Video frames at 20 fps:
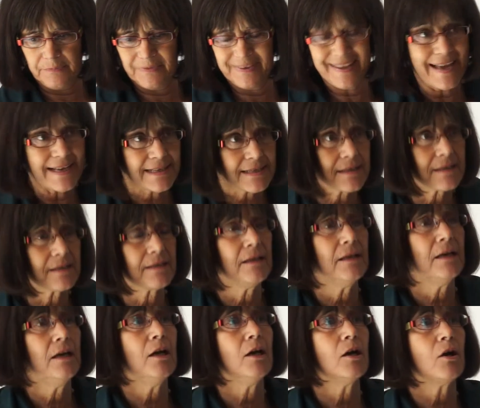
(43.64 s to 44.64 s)
test
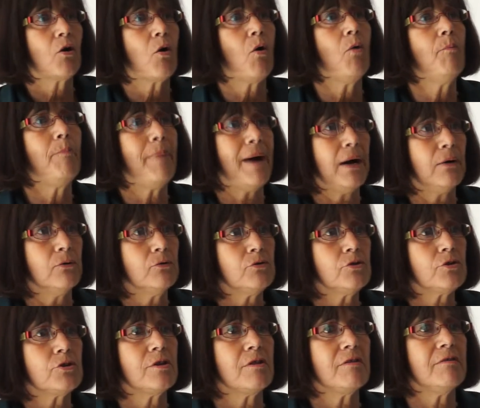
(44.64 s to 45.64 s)

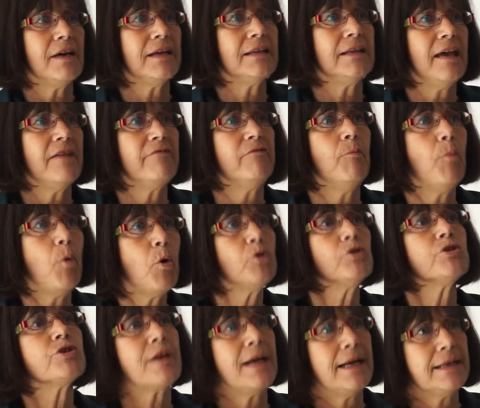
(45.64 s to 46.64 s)
compounds that have more
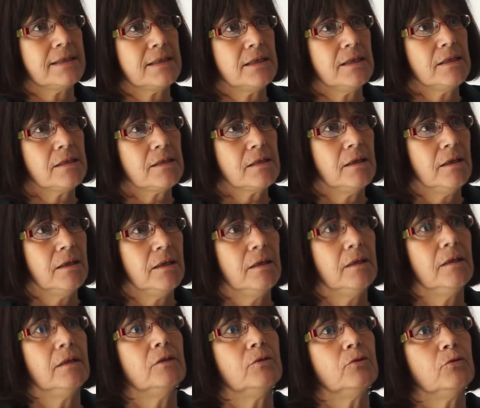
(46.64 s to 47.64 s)
chances
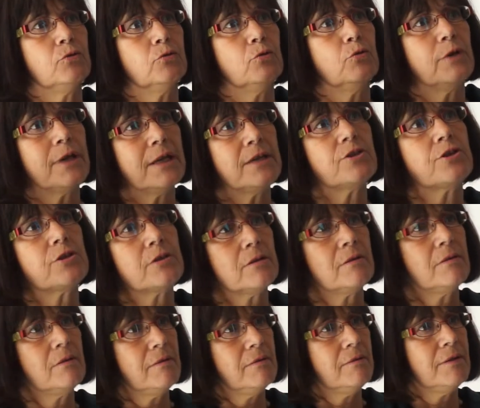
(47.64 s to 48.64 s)
to reach
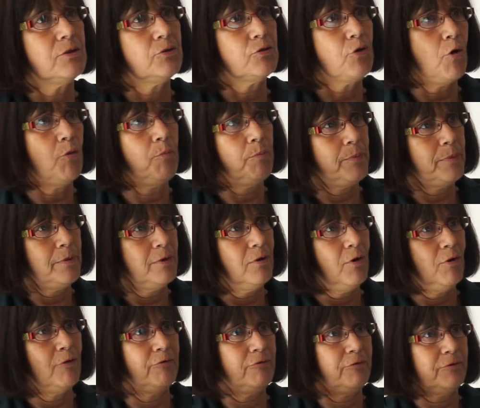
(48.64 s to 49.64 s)
the top
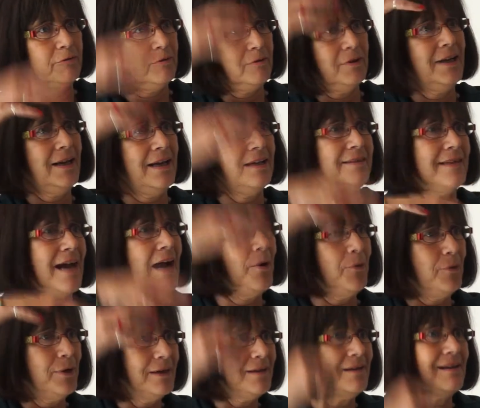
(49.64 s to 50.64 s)
of a
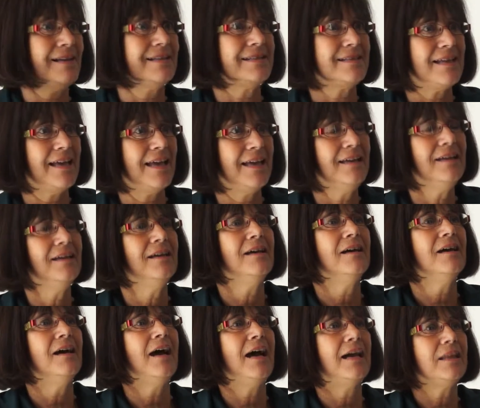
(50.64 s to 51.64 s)
tower, let's say,
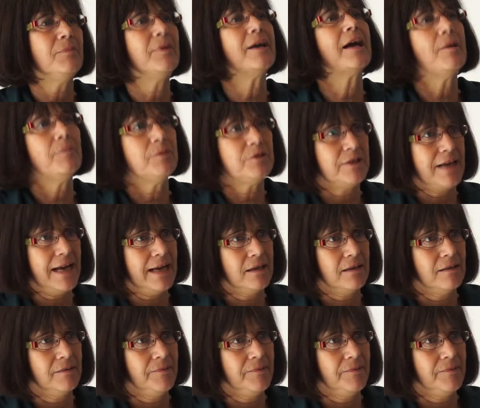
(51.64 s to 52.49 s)
and become a drug.